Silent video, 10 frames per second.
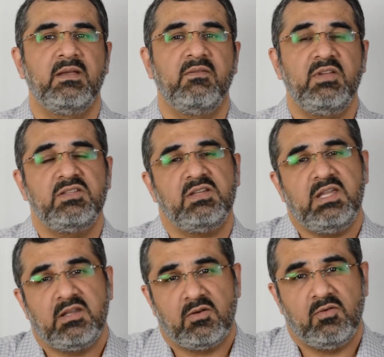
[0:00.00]
which
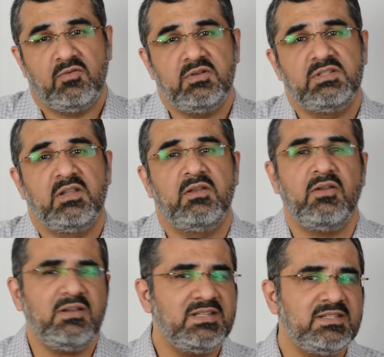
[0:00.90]
includes
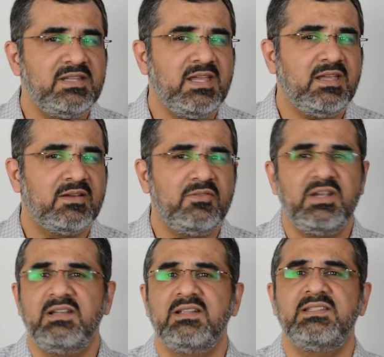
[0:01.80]
not just a good
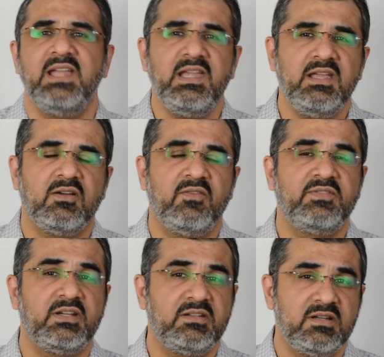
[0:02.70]
understanding of
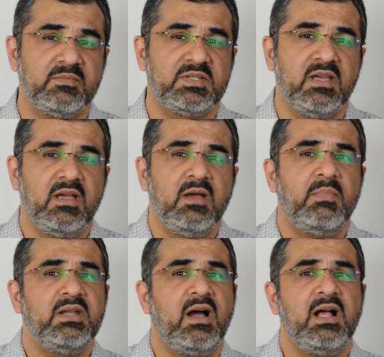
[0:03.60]
the terms,
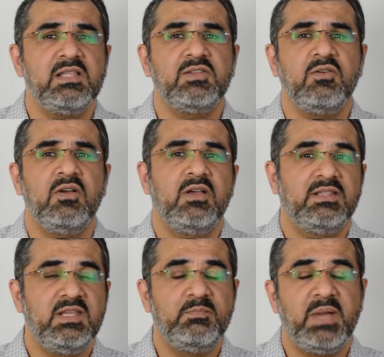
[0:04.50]
but also
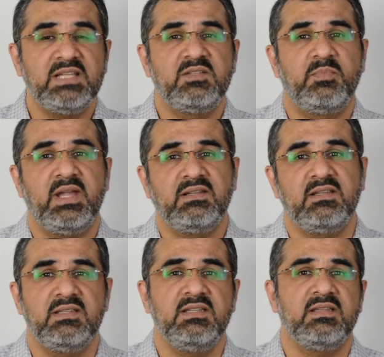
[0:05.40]
the best
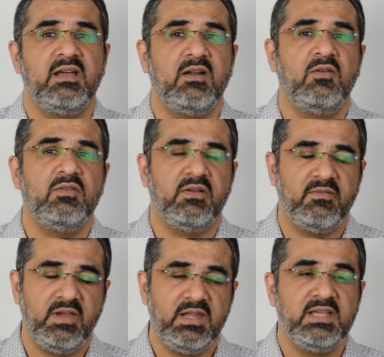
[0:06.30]
practices around
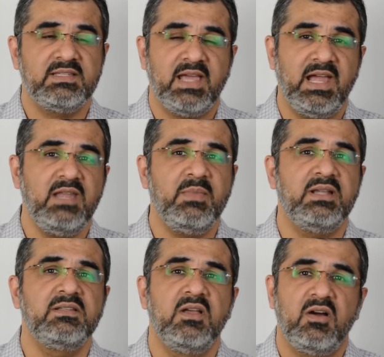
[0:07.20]
various
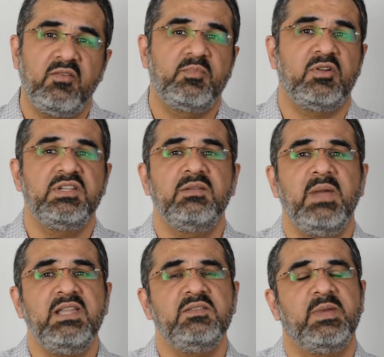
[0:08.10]
elements of project
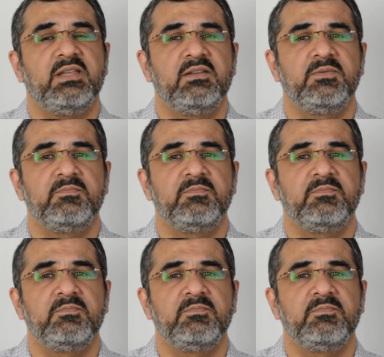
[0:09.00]
management.